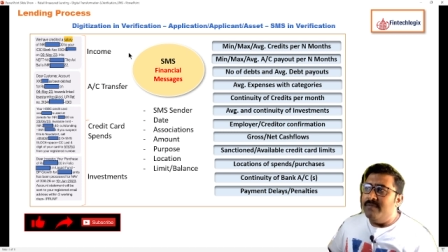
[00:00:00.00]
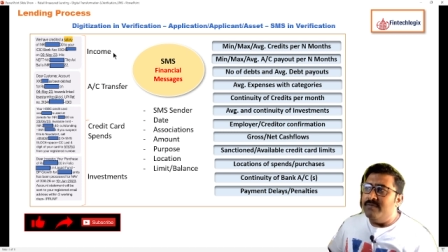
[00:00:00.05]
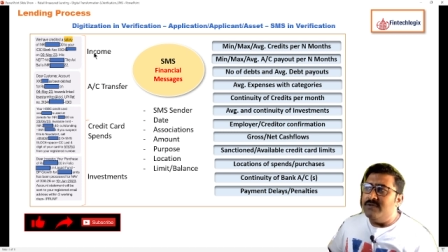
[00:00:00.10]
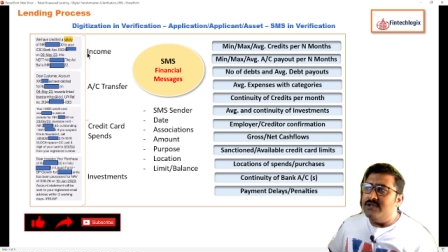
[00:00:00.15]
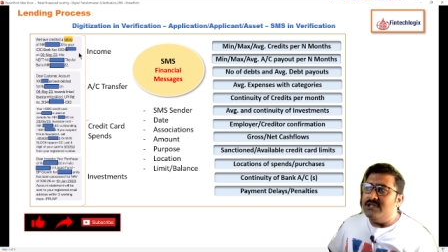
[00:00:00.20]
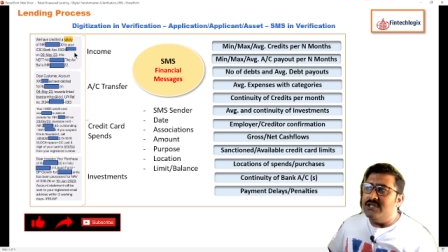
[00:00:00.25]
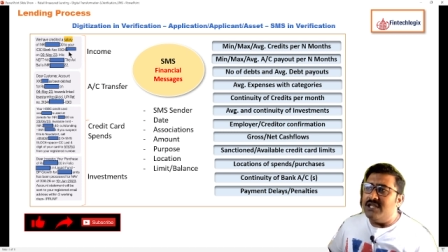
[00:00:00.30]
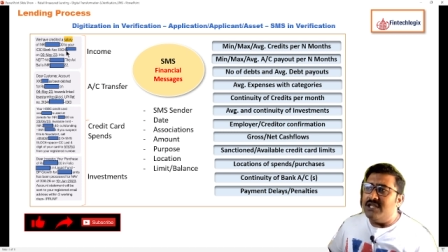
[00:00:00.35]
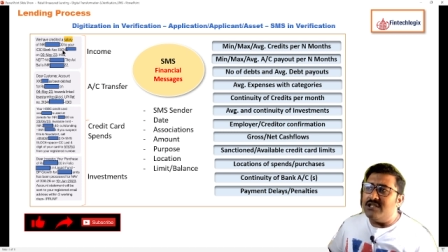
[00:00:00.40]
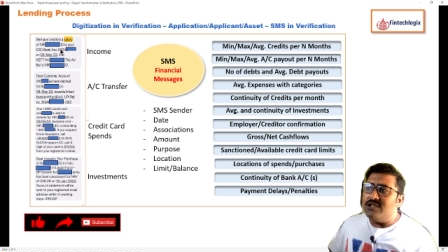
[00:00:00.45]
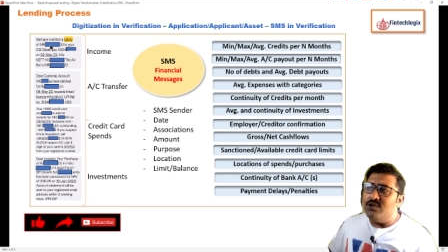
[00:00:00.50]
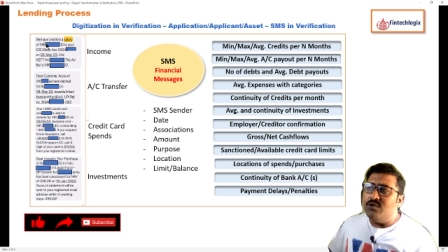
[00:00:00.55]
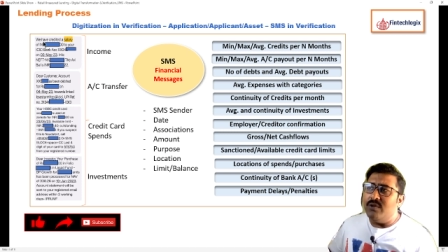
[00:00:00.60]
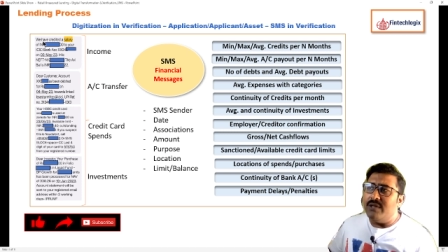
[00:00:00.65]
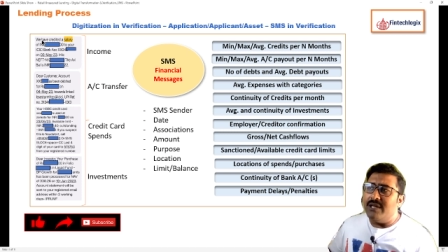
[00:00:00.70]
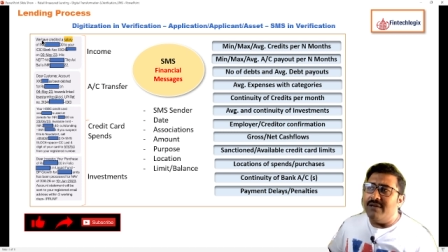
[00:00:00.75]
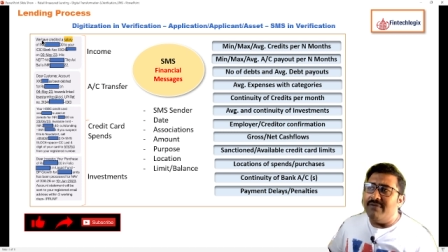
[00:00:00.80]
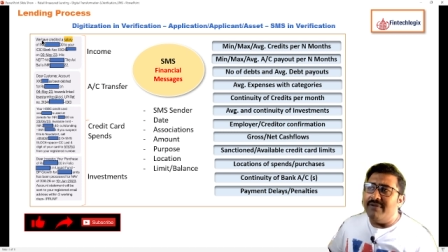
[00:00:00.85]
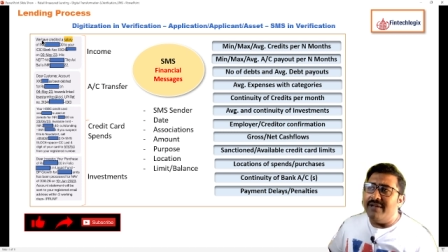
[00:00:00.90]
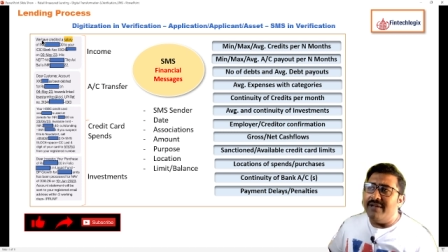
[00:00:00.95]
Just to
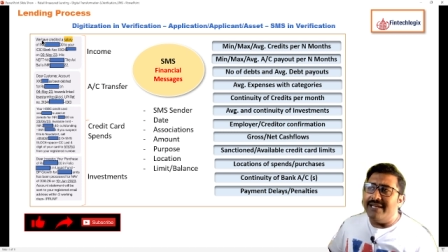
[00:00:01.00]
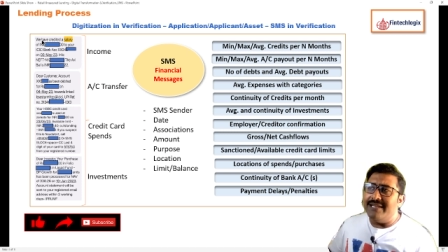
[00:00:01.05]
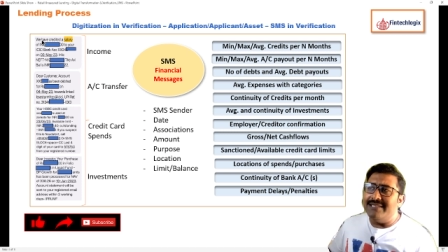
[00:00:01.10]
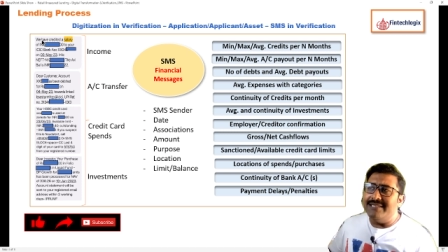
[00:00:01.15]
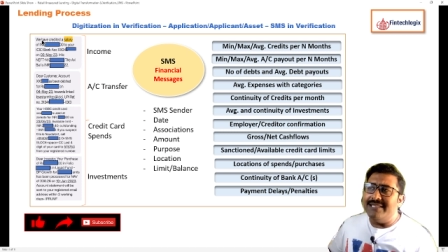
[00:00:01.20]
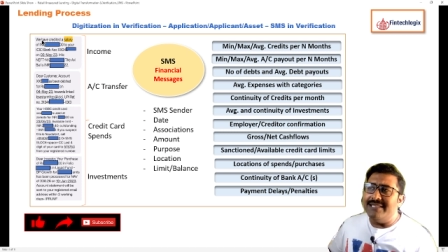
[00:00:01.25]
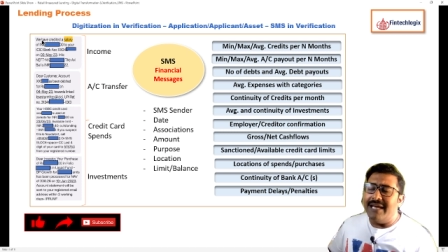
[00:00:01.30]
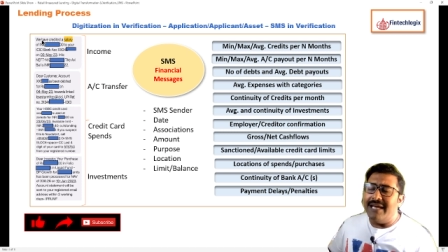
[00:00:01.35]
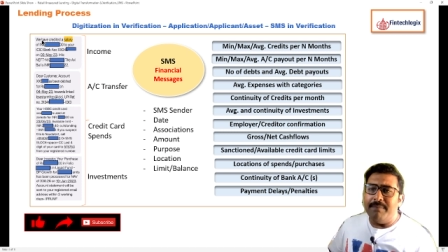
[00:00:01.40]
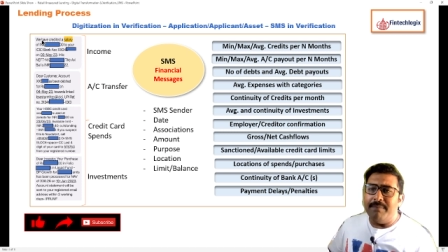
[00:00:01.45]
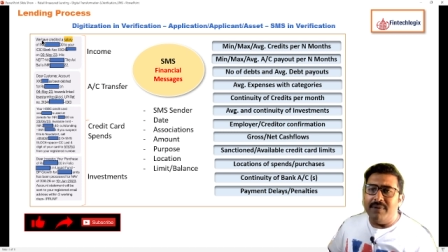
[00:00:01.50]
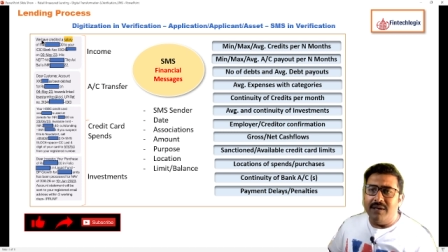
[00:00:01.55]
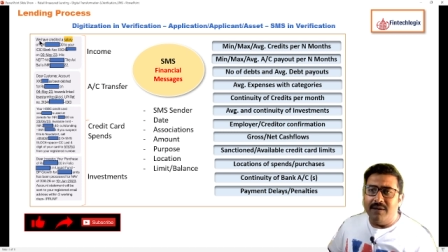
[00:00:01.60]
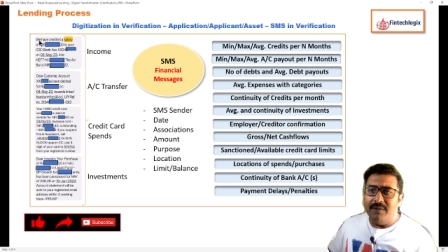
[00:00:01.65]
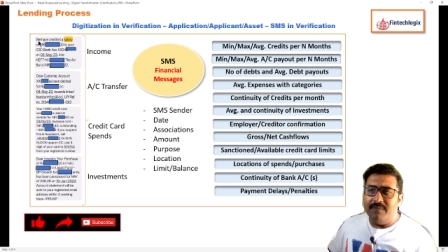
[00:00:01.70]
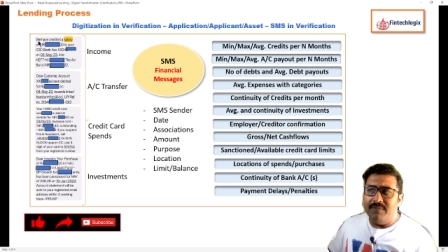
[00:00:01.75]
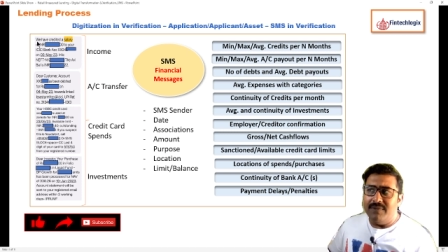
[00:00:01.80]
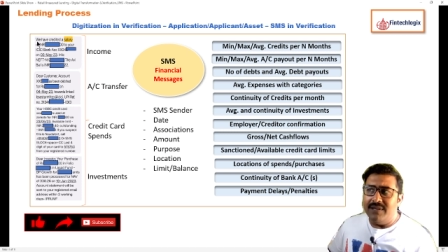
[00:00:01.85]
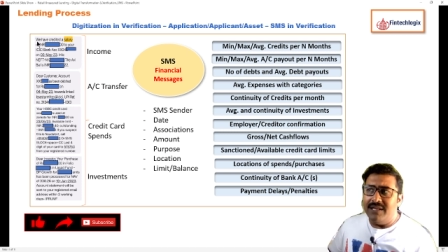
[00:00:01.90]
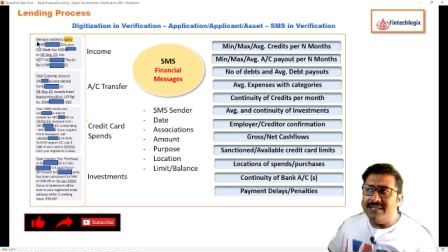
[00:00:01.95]
give an example,
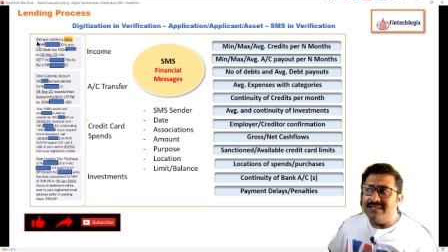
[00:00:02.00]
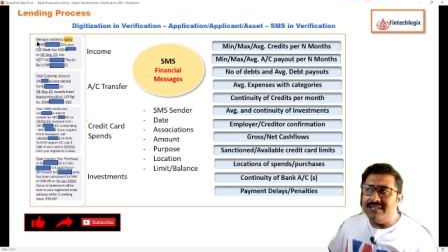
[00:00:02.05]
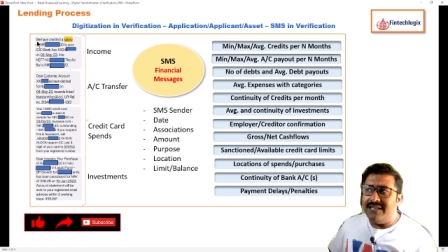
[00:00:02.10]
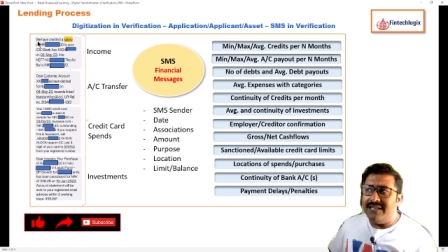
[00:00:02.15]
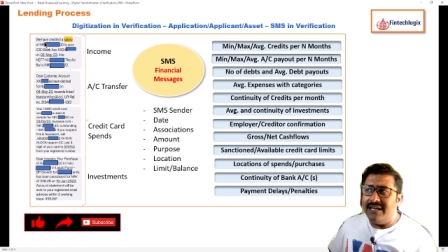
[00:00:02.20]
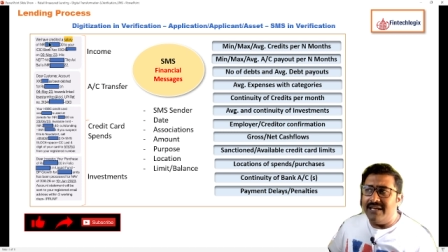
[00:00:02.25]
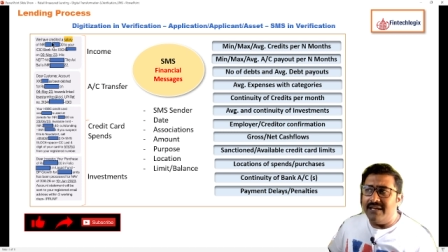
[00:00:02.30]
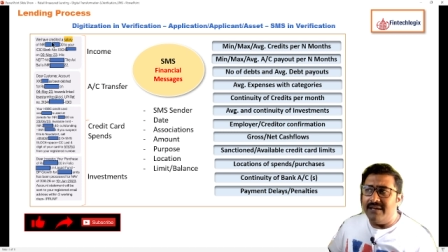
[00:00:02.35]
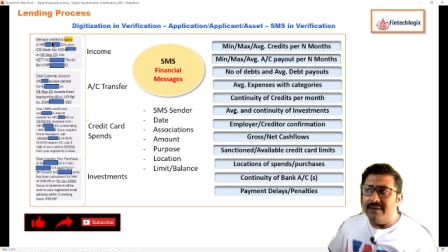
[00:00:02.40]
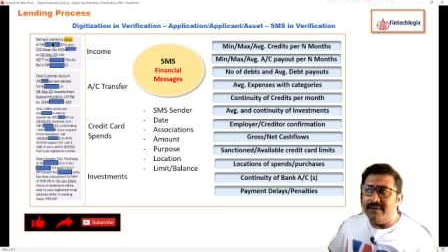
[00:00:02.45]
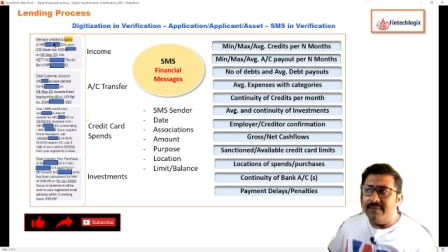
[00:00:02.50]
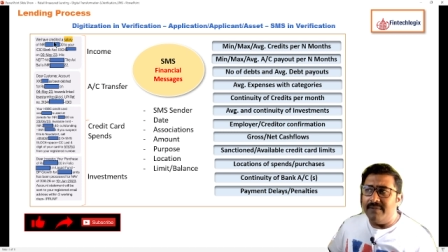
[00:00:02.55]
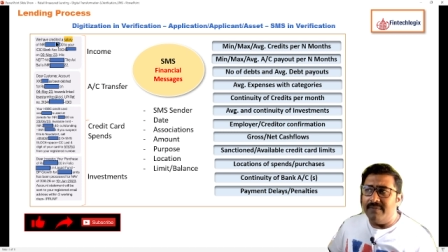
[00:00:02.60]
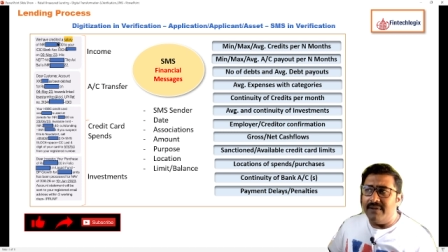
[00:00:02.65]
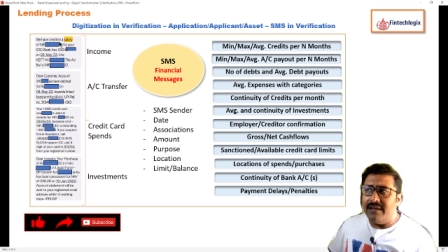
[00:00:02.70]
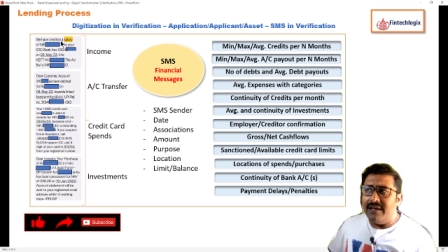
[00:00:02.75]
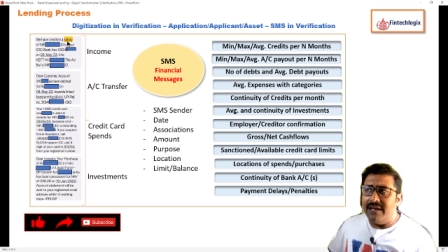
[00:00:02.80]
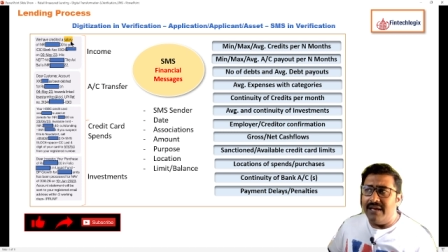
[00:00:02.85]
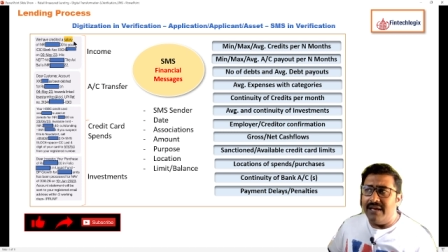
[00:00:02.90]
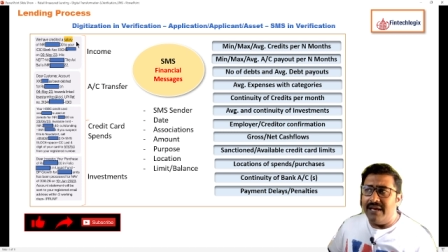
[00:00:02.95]
let's say
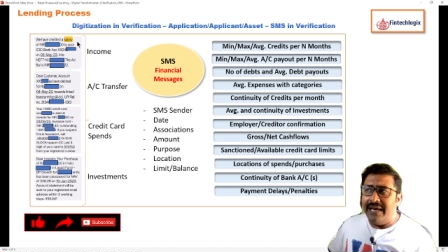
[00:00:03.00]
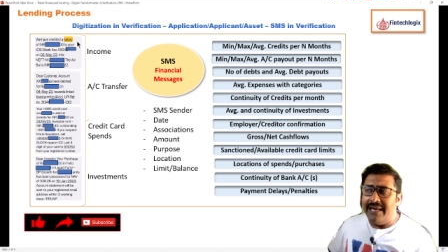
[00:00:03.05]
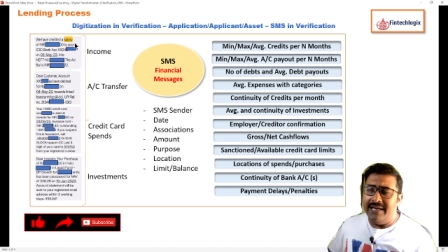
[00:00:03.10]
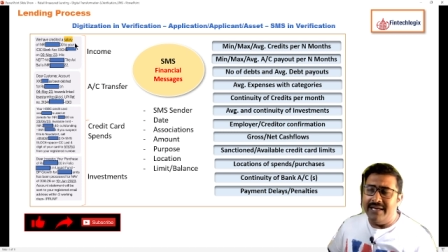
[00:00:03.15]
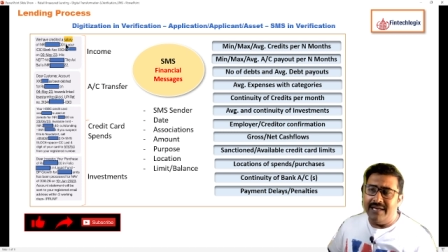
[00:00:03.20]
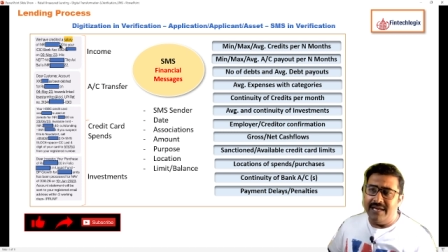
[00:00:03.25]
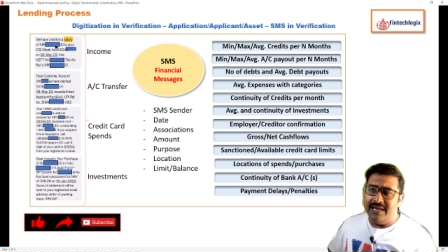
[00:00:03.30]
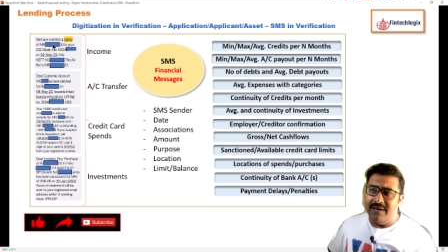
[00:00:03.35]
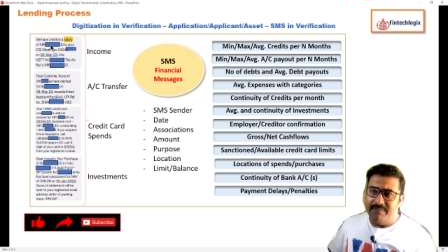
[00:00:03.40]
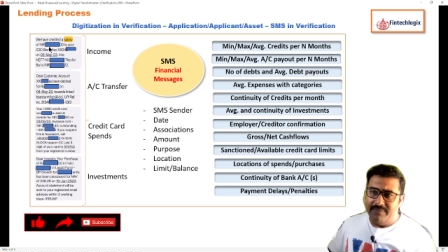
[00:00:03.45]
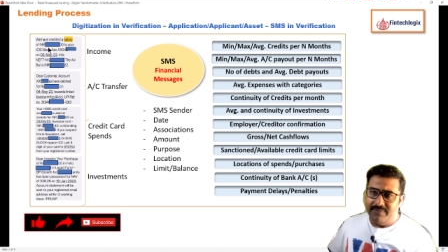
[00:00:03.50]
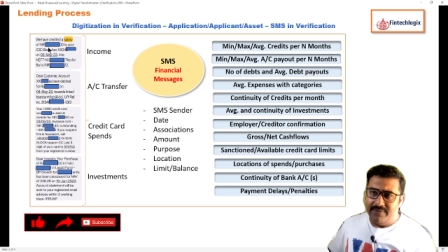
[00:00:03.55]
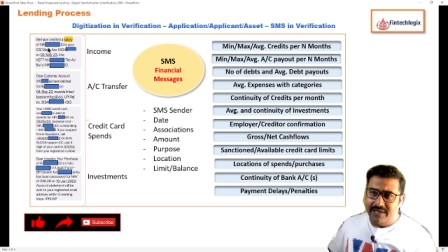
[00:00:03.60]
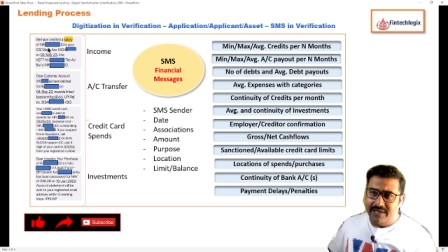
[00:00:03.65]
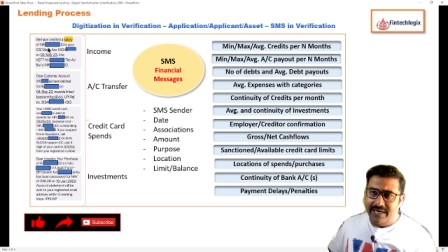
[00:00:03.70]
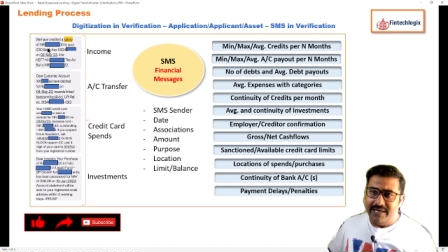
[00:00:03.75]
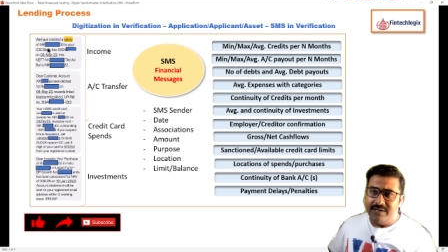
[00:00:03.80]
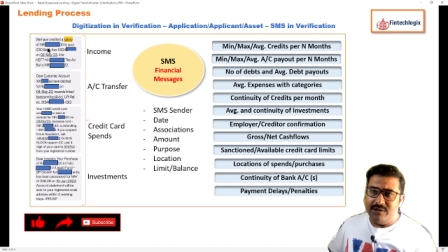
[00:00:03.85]
income, right?